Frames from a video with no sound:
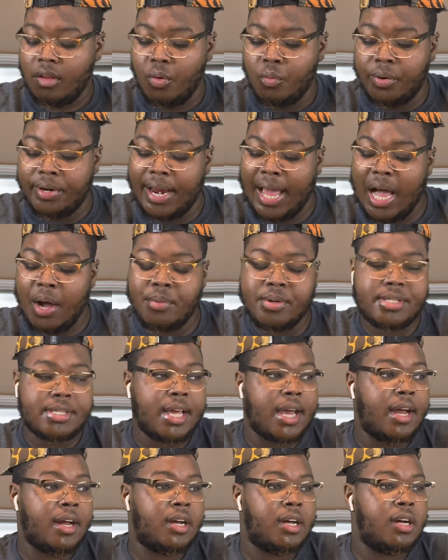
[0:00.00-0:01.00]
I was
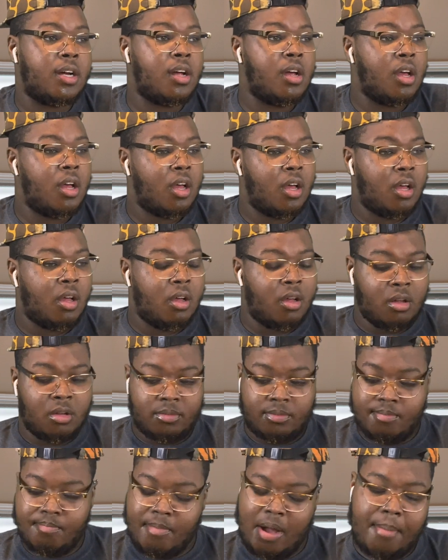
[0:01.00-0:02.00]
younger,
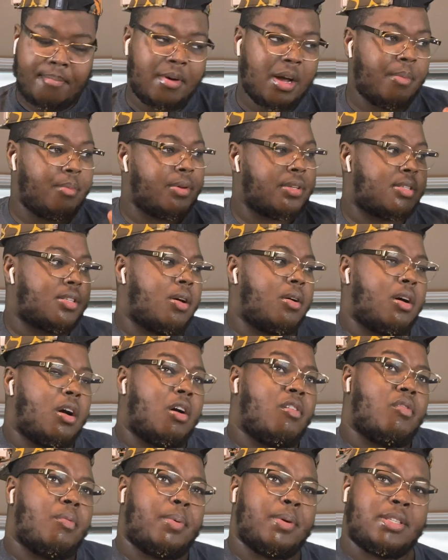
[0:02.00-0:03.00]
my mom was so
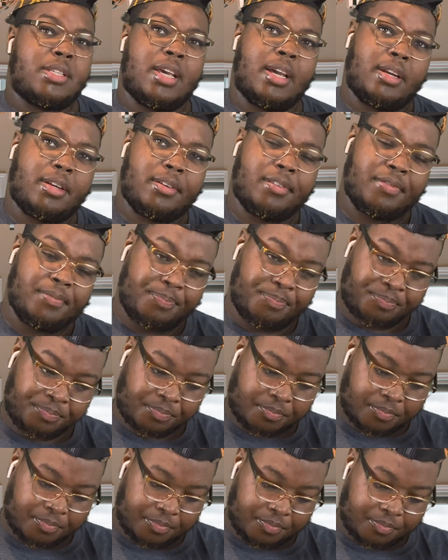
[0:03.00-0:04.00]
overprotective.
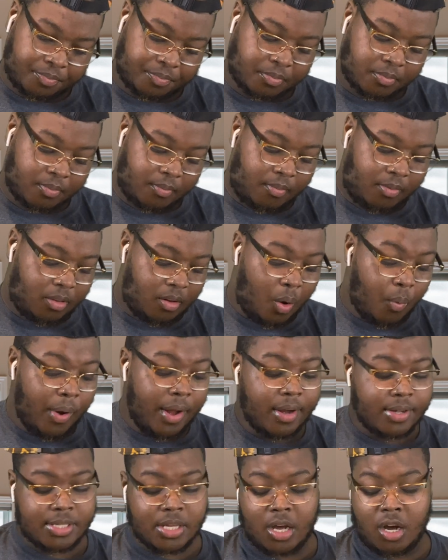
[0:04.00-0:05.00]
Well, I
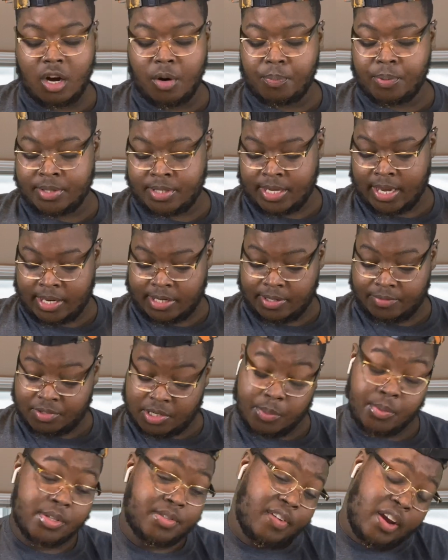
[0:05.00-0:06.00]
didn't say overprotective. She
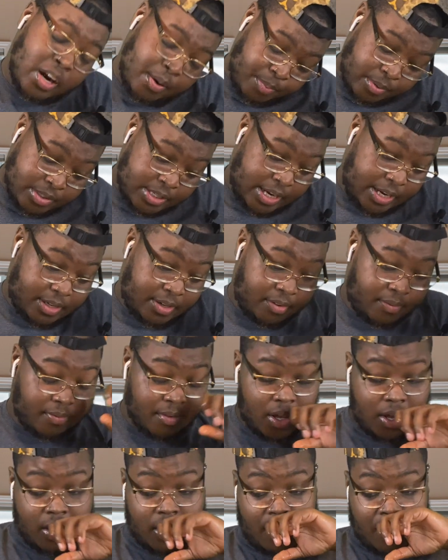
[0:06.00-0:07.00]
was very protective.
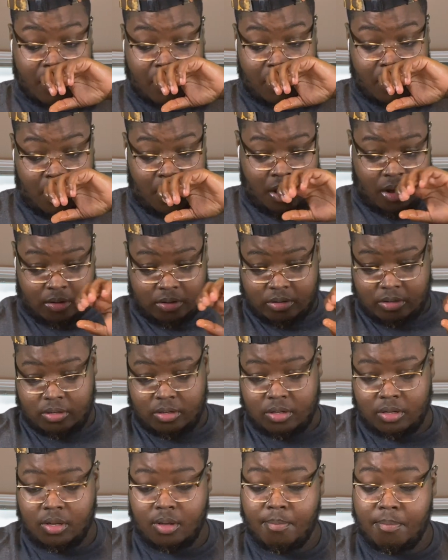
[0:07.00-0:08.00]

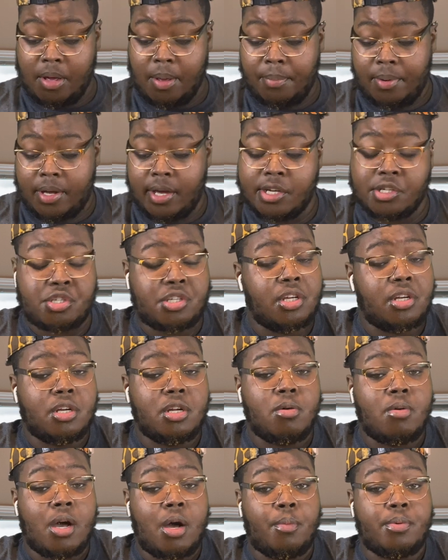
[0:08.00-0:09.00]
But because she knew
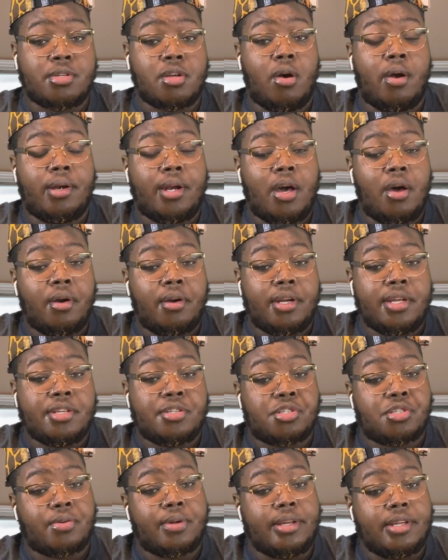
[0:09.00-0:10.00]
what was going on in these
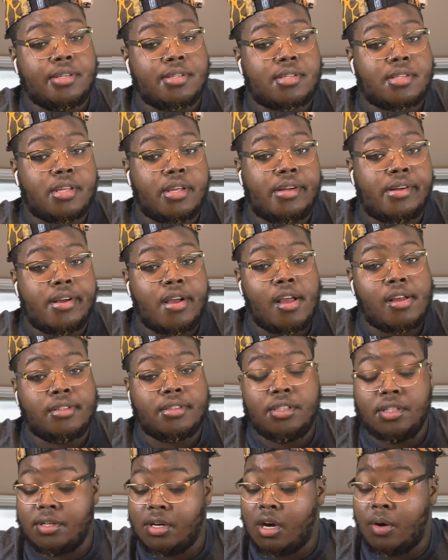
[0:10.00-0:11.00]
streets.
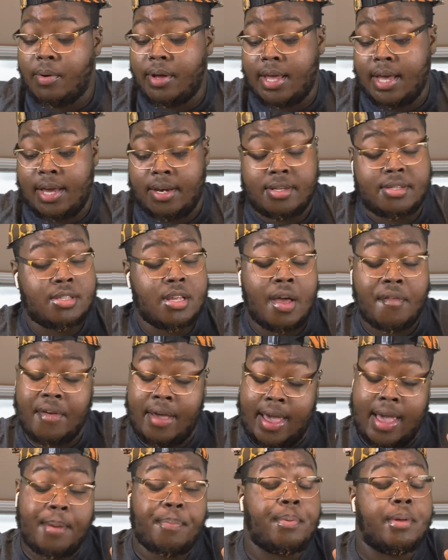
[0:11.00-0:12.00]
What kind of stuff
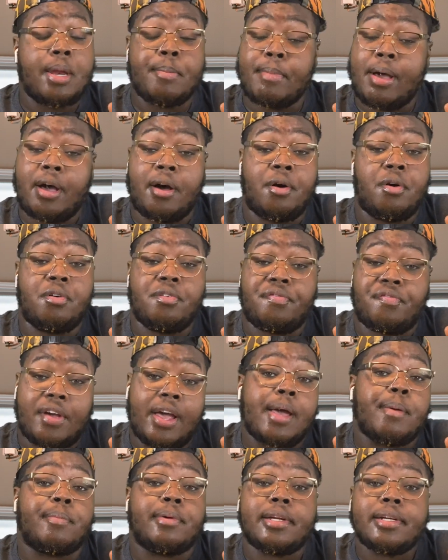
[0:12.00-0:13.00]
happened in my own
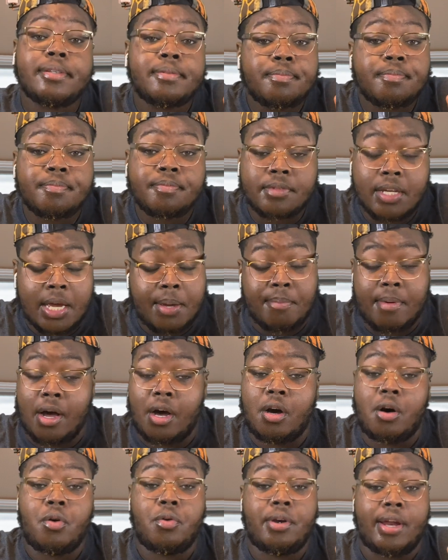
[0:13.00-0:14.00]
family, in my
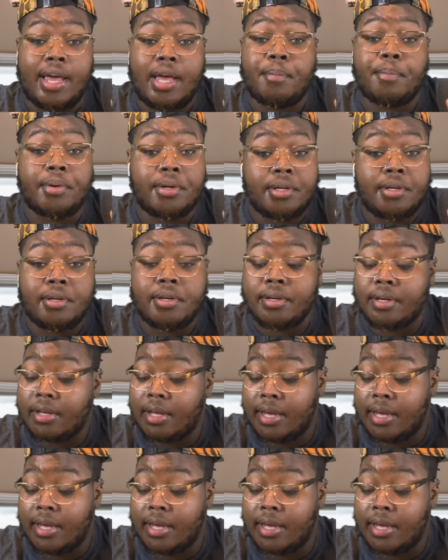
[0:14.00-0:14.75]
own neighborhood.